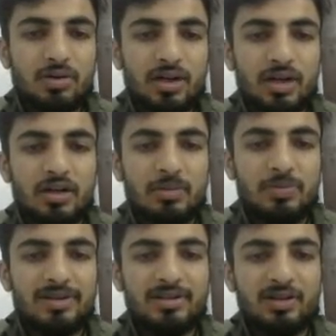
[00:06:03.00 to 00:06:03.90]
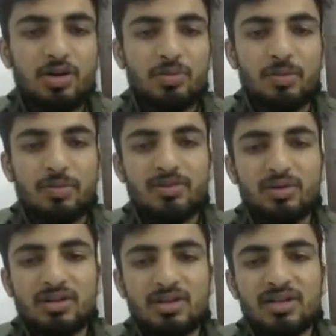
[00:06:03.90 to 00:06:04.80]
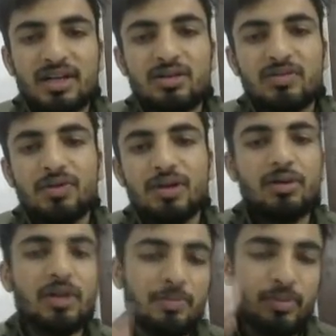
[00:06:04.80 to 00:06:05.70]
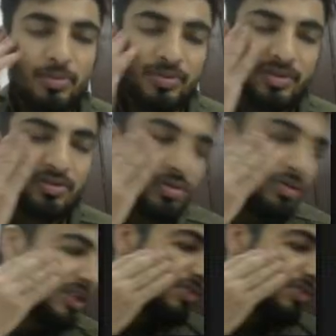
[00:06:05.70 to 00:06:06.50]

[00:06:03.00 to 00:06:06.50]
represents an on-premise location site for routing purposes. So that's